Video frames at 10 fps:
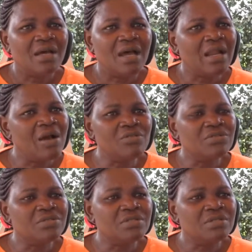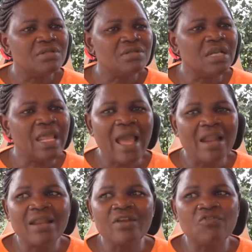around
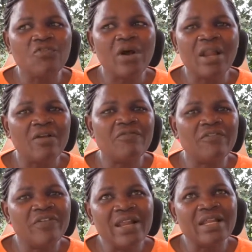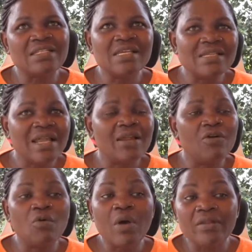300 to 400, 500, 600,
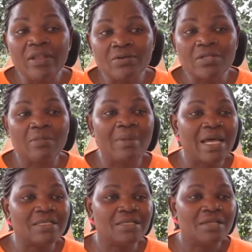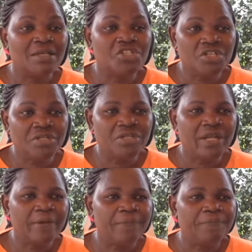or 1,000 plus
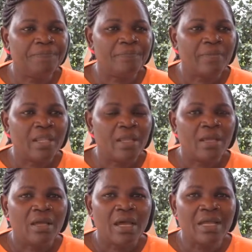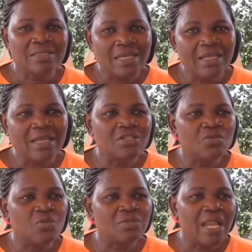children, and secondary
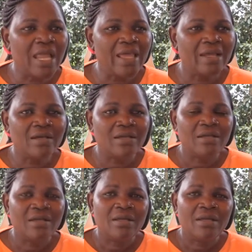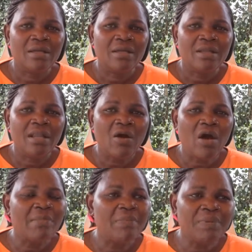schools alike. Now,
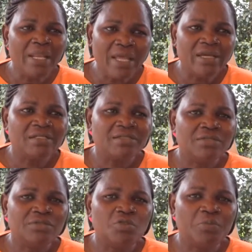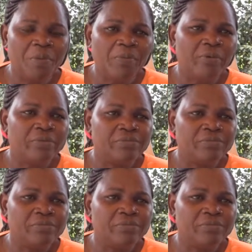I'm appealing to people